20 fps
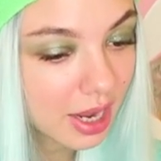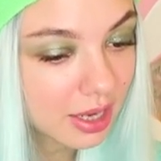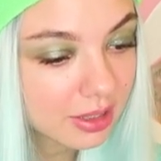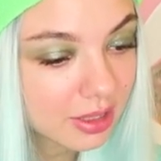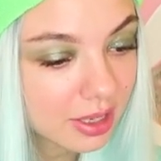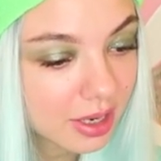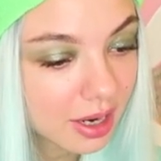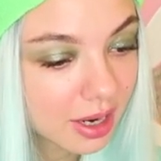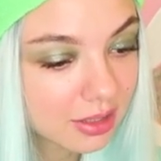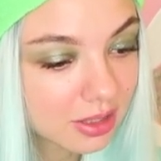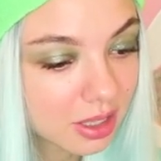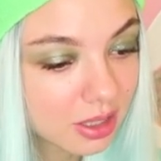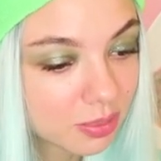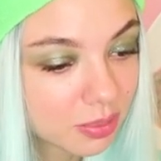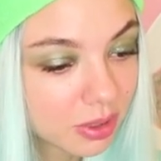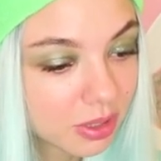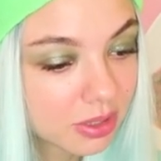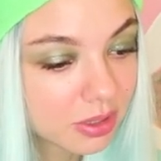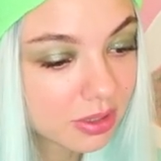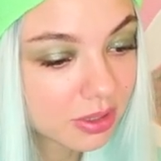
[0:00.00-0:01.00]
This
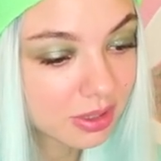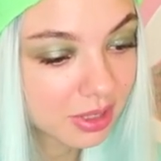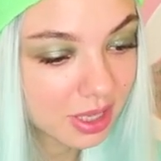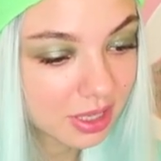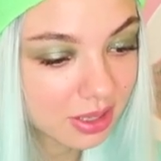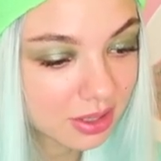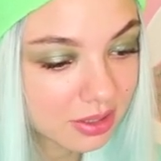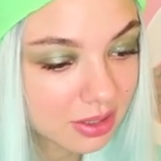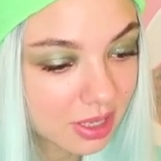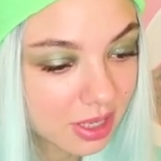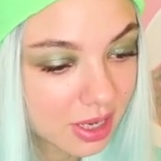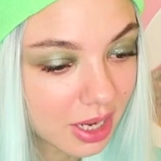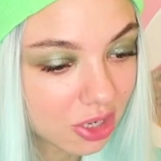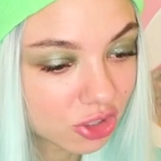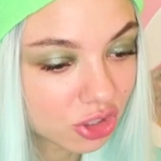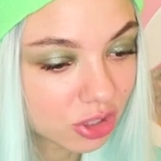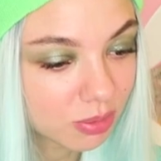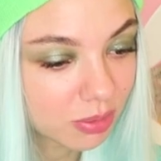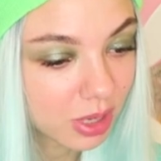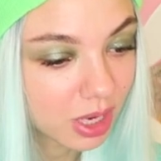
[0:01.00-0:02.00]
theater was fake. It
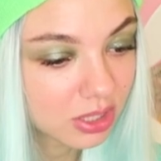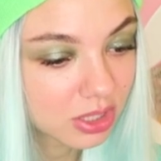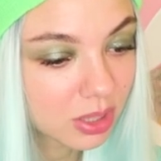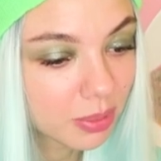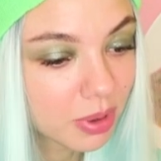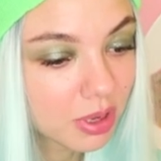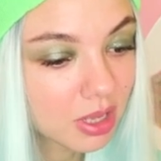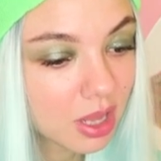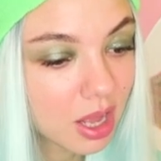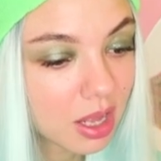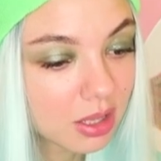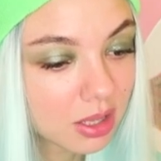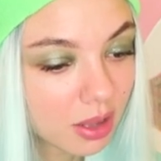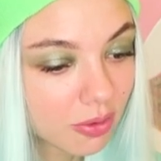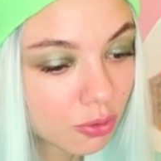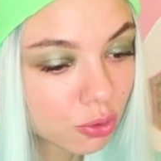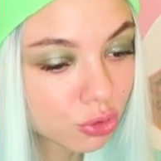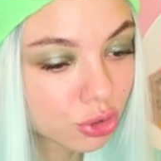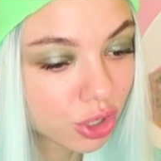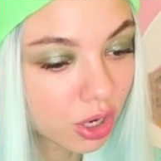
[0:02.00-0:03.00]
was a trap
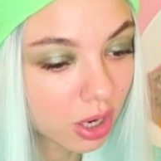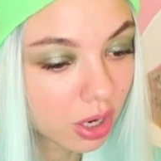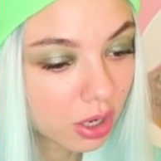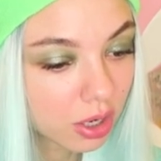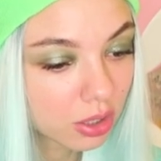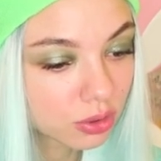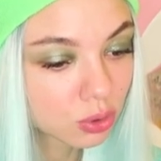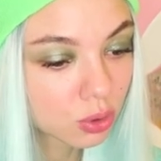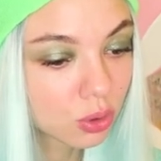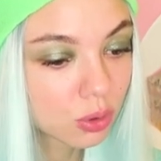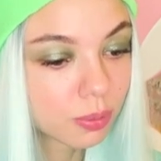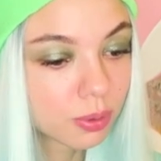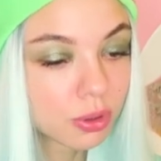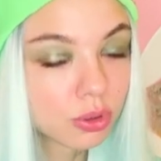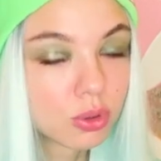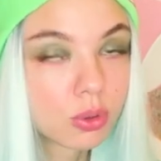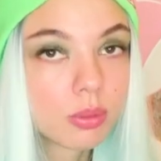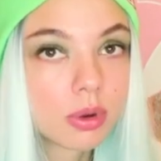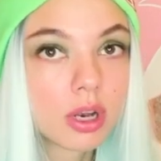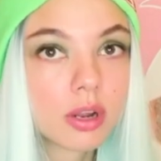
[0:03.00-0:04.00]
that vampires
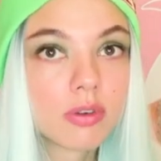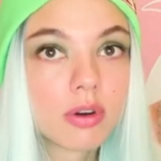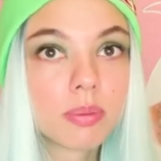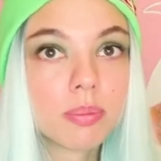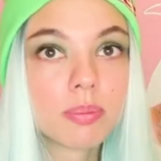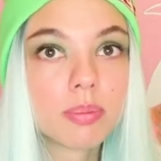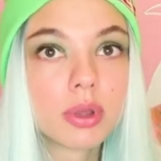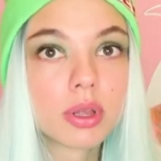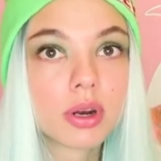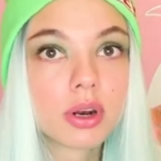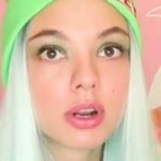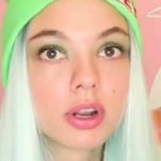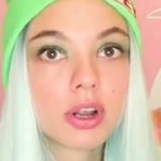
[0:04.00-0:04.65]
came up with.